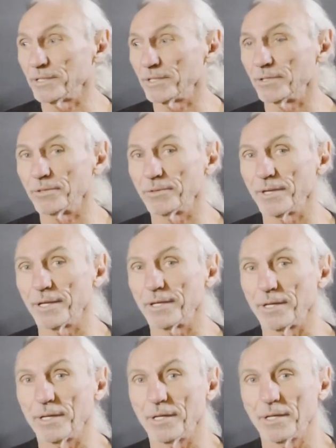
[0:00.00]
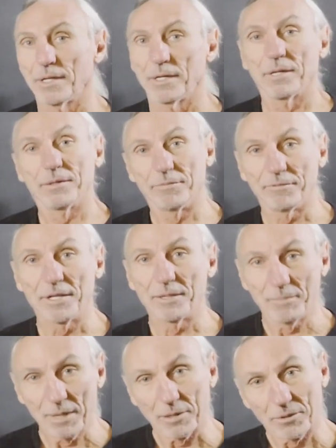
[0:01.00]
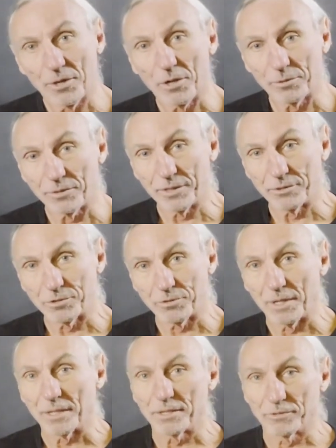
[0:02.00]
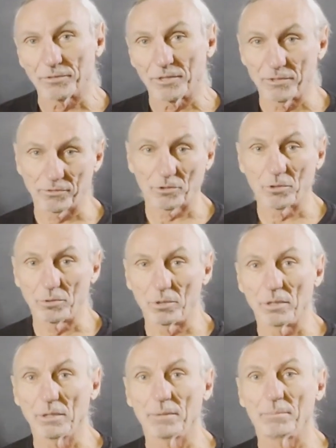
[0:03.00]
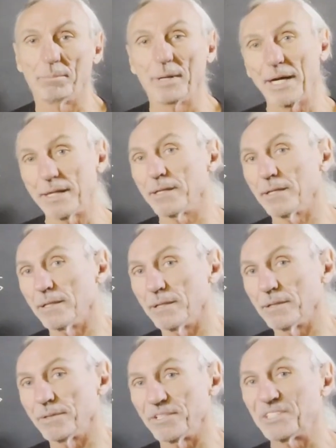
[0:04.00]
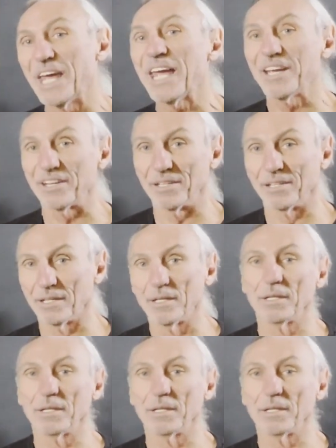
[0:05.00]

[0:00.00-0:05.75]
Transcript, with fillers: You know, the the fundamental note that struck is is cool, but the tail